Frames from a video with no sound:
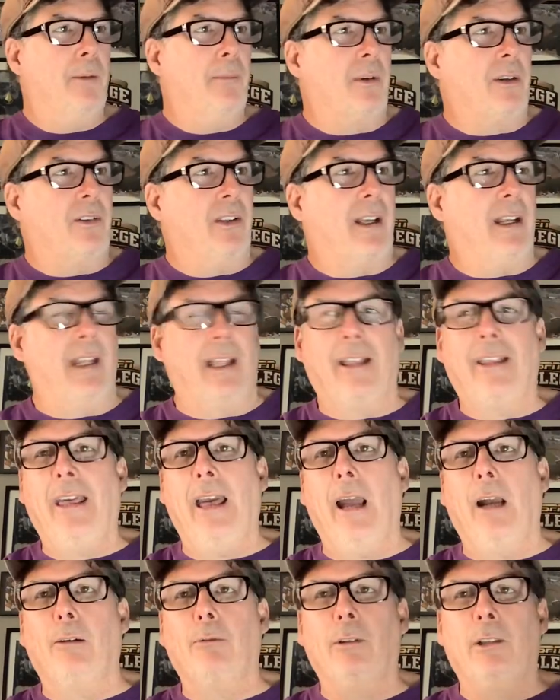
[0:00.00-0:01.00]
because I got a
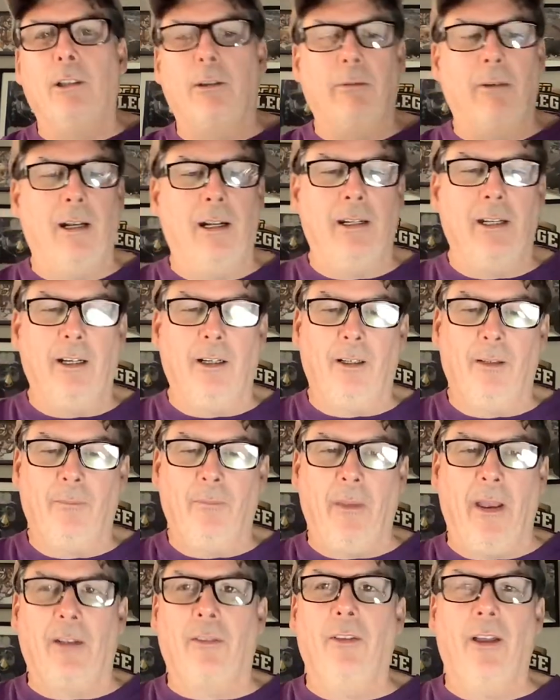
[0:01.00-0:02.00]
cat running around here
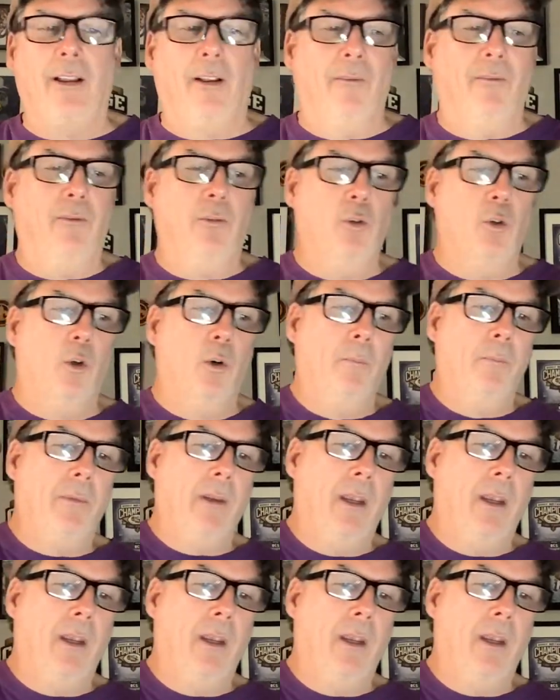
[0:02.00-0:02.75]
acting like a fool.